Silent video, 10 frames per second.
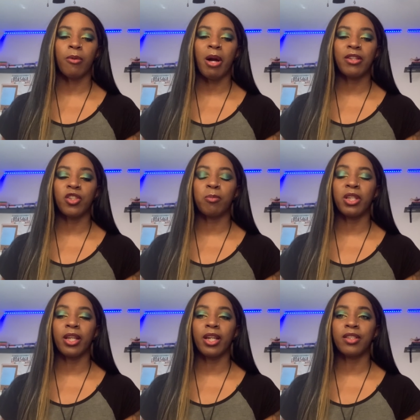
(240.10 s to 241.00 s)
might just
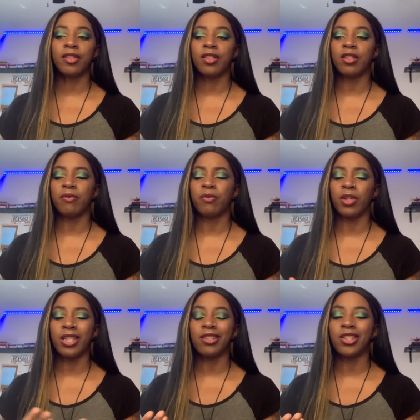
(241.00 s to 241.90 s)
be like a sense of
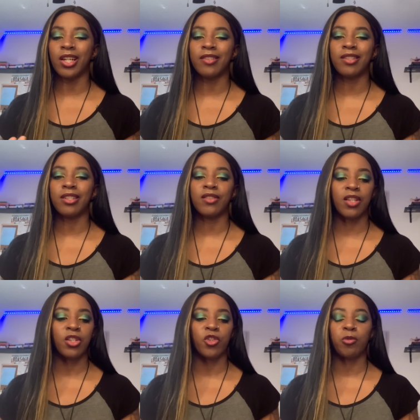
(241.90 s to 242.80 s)
injustice
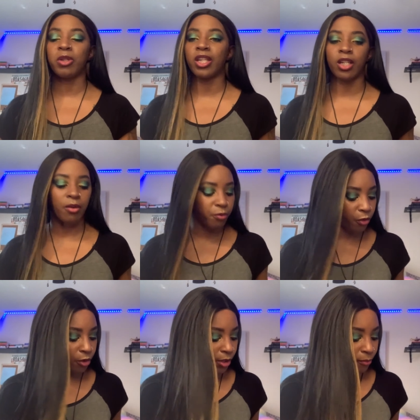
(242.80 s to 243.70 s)
and you're speaking up
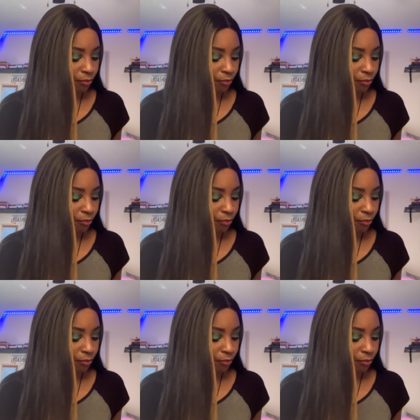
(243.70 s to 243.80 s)
for it.